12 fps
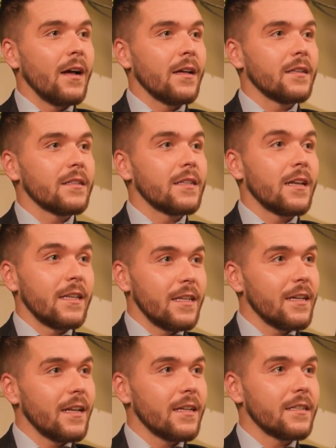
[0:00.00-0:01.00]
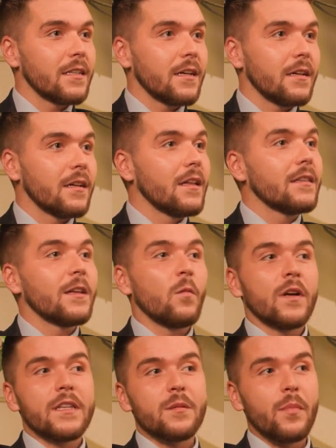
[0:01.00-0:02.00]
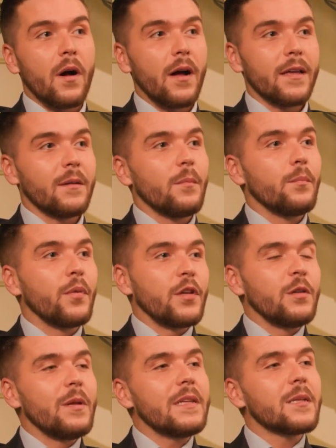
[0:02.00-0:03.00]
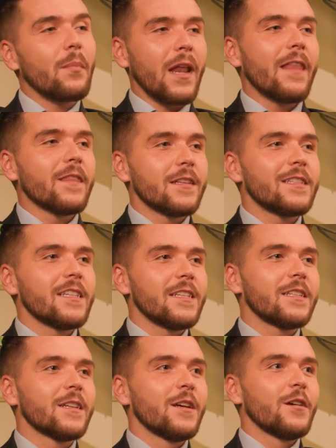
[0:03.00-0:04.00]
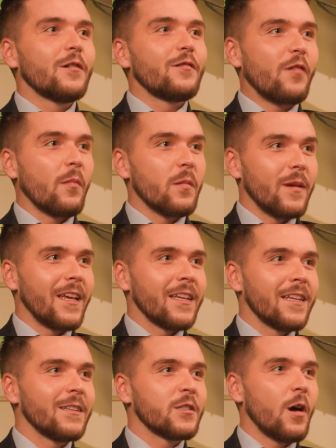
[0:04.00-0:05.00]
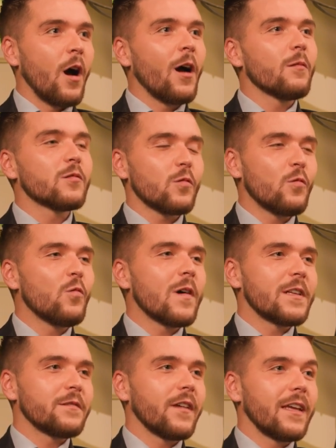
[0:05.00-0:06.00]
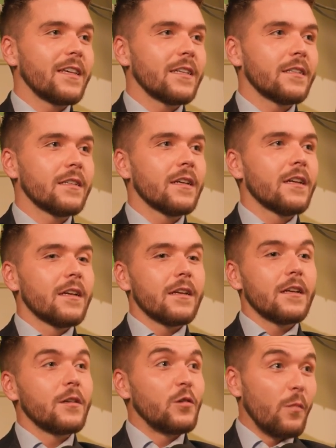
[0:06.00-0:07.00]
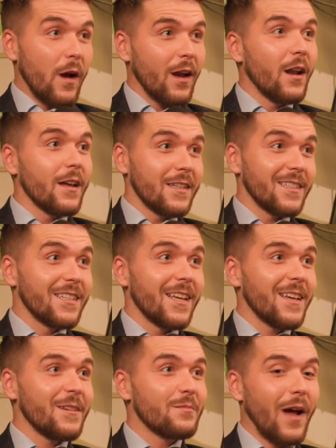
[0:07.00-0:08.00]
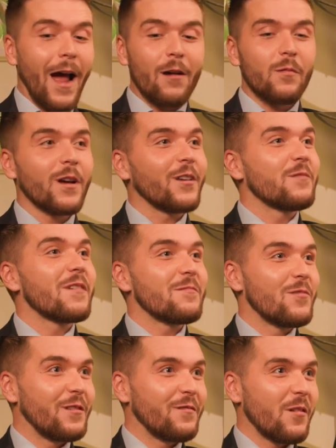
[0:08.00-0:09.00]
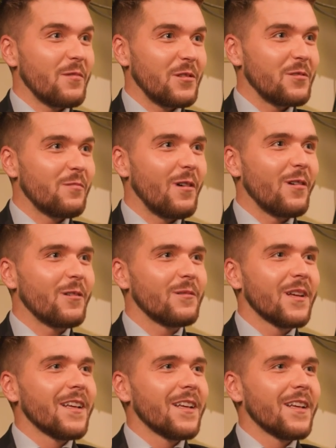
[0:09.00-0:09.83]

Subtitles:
and then a year later they wanted to buy. But you need to plant the seed from the beginning. So I was always thinking, you're my client today, but how am I going to make money from you tomorrow?